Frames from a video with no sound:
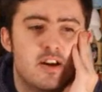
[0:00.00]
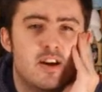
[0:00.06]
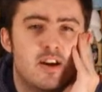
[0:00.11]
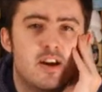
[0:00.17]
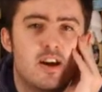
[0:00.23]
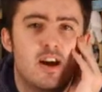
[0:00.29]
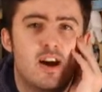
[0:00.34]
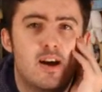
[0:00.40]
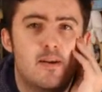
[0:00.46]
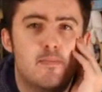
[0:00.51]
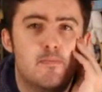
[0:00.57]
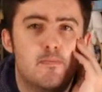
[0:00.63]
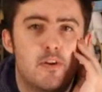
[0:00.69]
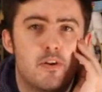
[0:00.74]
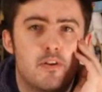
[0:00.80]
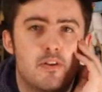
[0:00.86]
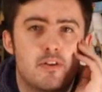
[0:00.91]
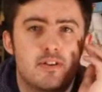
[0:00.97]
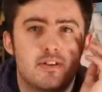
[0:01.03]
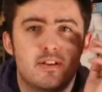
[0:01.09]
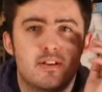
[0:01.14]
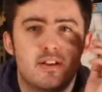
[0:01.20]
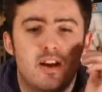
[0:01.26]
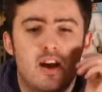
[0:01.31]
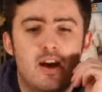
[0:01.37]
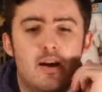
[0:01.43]
But
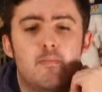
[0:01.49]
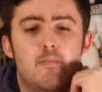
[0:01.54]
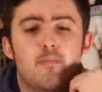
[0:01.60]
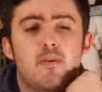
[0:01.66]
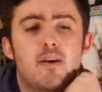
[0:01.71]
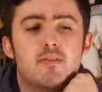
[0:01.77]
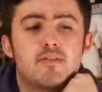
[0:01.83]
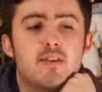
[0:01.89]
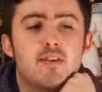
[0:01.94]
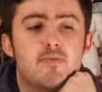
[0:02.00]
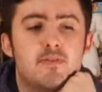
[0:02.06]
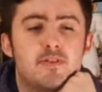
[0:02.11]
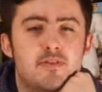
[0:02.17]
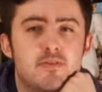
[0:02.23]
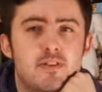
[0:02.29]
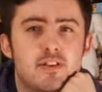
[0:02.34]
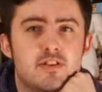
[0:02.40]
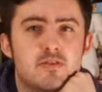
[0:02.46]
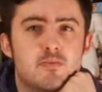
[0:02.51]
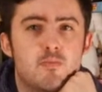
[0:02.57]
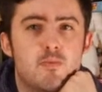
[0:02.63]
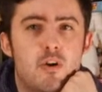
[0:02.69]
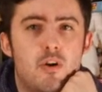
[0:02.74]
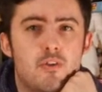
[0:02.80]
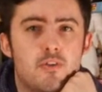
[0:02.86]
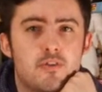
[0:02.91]
I'll definitely do at least
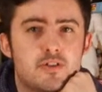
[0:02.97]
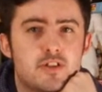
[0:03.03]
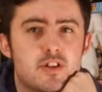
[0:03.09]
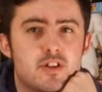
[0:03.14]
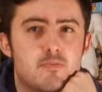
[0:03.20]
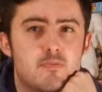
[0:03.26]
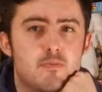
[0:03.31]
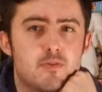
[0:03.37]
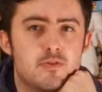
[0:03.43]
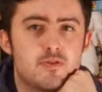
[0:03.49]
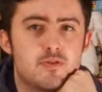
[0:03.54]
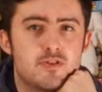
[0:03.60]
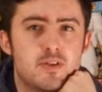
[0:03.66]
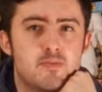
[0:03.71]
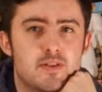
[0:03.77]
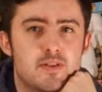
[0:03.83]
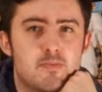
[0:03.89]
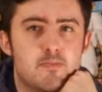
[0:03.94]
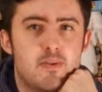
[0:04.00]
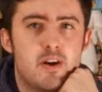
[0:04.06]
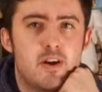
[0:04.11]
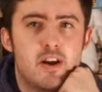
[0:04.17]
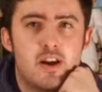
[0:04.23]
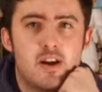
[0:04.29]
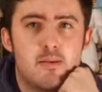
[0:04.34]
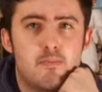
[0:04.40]
1 or 2 more streams in May,
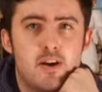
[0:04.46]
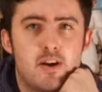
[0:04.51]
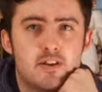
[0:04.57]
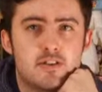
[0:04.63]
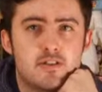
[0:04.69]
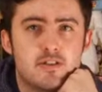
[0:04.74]
I imagine.